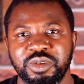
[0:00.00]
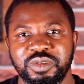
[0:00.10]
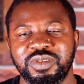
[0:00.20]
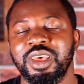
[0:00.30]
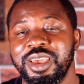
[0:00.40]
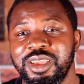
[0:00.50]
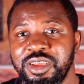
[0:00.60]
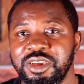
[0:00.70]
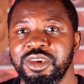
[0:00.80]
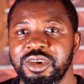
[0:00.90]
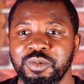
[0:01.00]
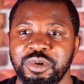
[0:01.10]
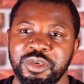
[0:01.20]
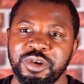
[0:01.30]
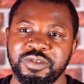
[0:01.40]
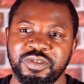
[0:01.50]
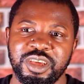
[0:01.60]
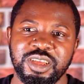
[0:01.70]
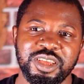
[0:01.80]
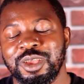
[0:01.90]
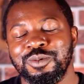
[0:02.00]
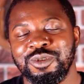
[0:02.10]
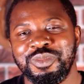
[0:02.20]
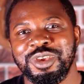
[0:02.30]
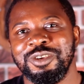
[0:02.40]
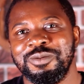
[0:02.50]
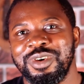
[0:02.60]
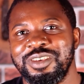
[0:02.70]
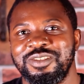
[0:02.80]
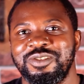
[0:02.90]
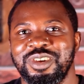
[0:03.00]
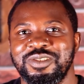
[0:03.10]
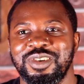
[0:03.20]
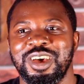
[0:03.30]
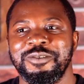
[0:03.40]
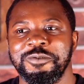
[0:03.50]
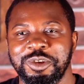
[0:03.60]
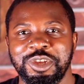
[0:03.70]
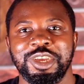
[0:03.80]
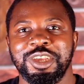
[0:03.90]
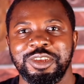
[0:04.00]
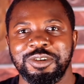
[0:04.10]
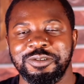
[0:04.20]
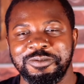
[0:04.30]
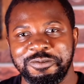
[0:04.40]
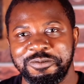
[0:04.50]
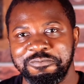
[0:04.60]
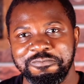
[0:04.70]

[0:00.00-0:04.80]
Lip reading: staying here with us, then it would be in your best interest to have a change of